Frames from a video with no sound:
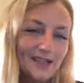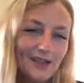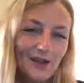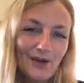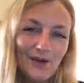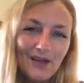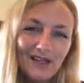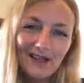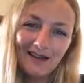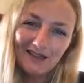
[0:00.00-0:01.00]
So
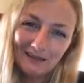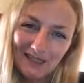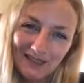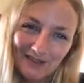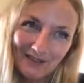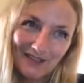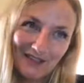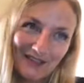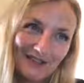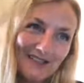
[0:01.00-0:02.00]
I'll speak to you
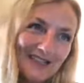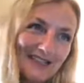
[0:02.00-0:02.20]
soon.